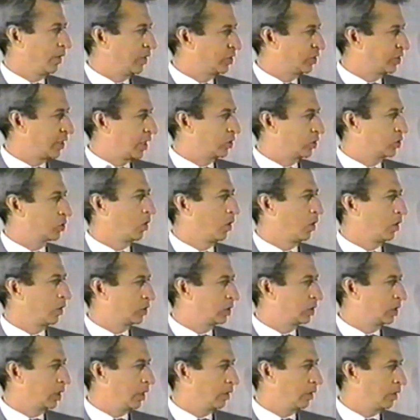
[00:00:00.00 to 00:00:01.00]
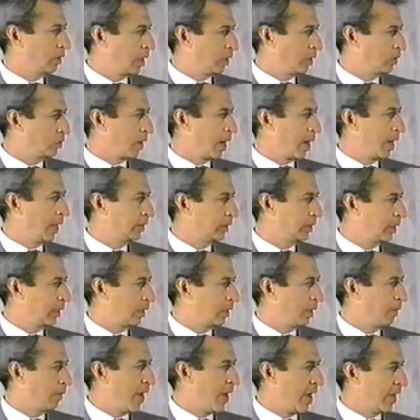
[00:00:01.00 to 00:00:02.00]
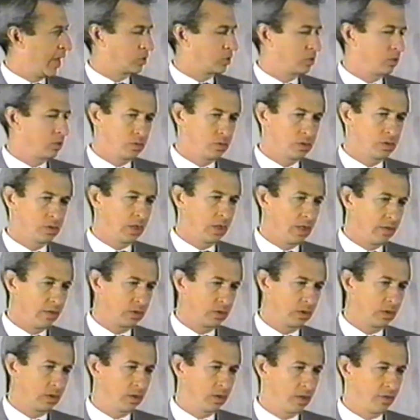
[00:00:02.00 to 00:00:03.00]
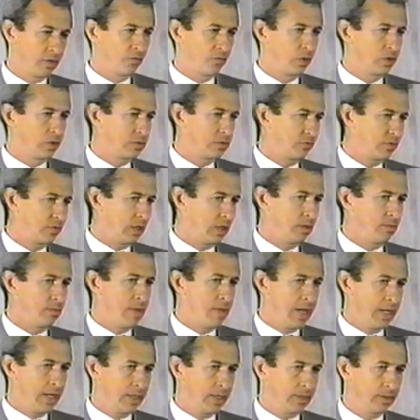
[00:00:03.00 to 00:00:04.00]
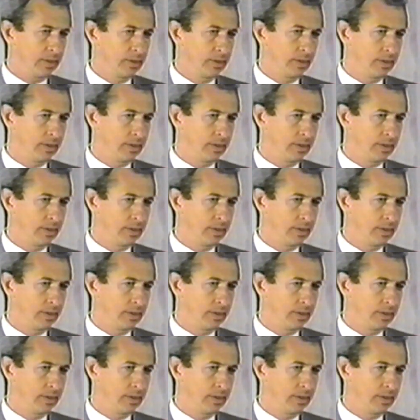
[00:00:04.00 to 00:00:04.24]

They sang songs together. They drank together. They passed notes to give to their loved ones if they didn't make it.